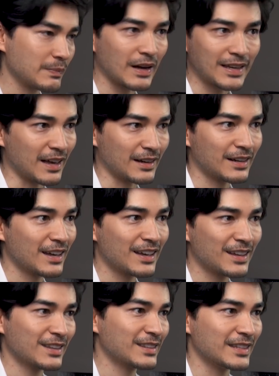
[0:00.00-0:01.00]
Again,
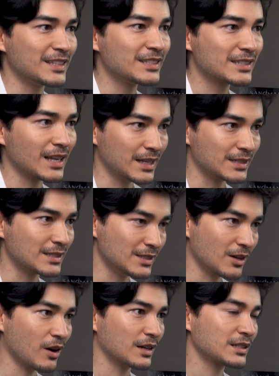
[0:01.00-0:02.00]
this is
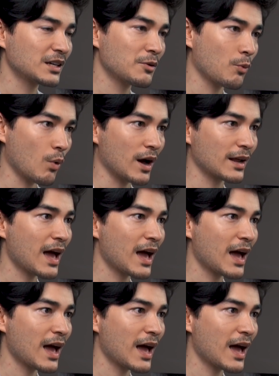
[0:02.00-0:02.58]
not what